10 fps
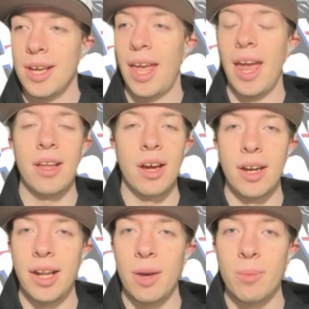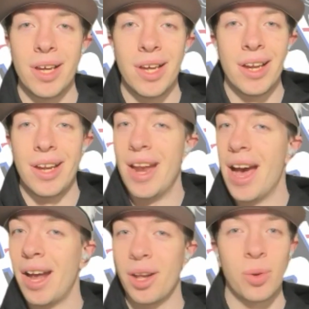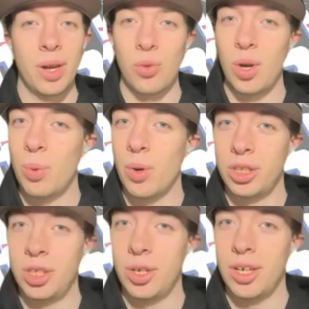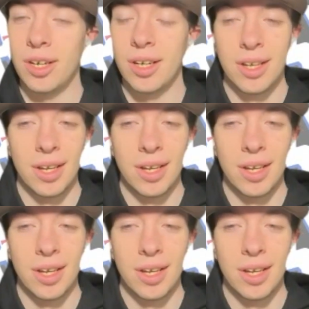Cade Cunningham, not a great 3-point shooter.